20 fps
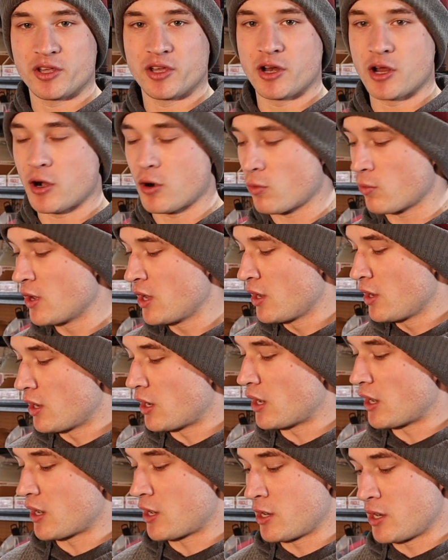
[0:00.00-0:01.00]

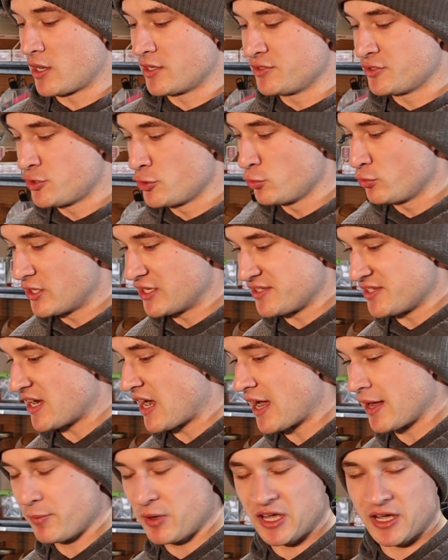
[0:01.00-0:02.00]
undo the
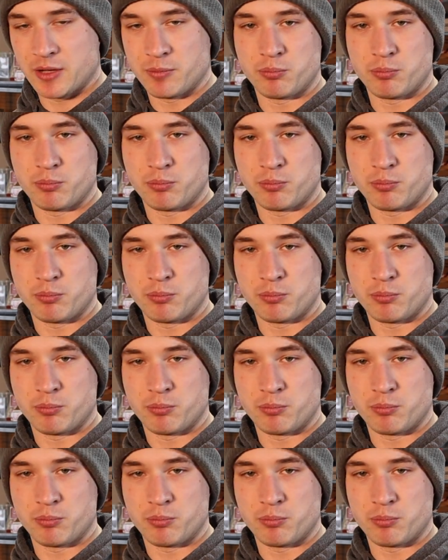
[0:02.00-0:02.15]
timing